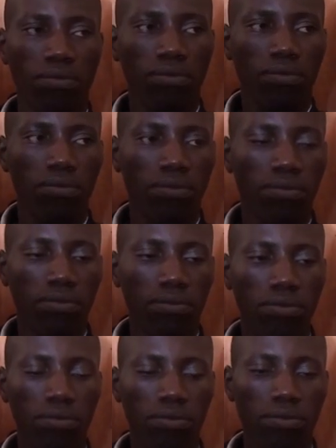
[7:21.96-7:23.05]

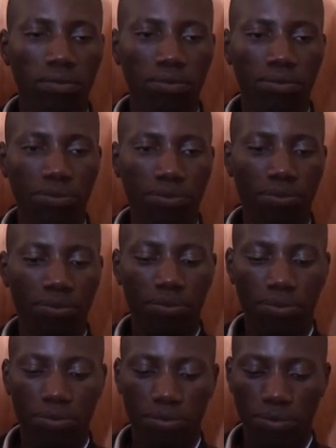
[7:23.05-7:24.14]

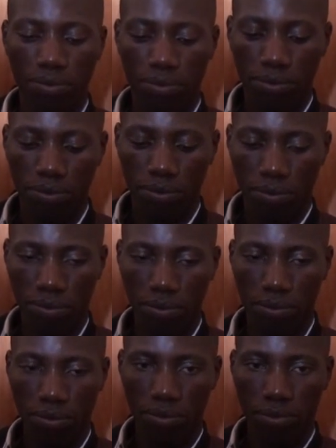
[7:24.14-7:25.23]

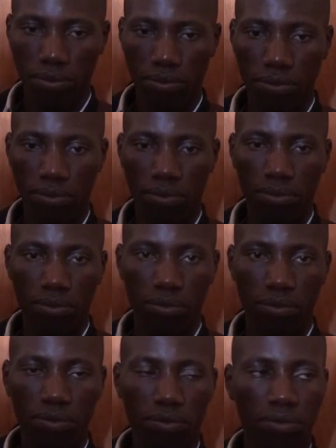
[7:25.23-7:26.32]

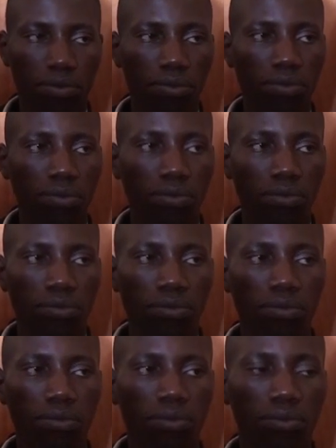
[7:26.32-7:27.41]
(not speaking)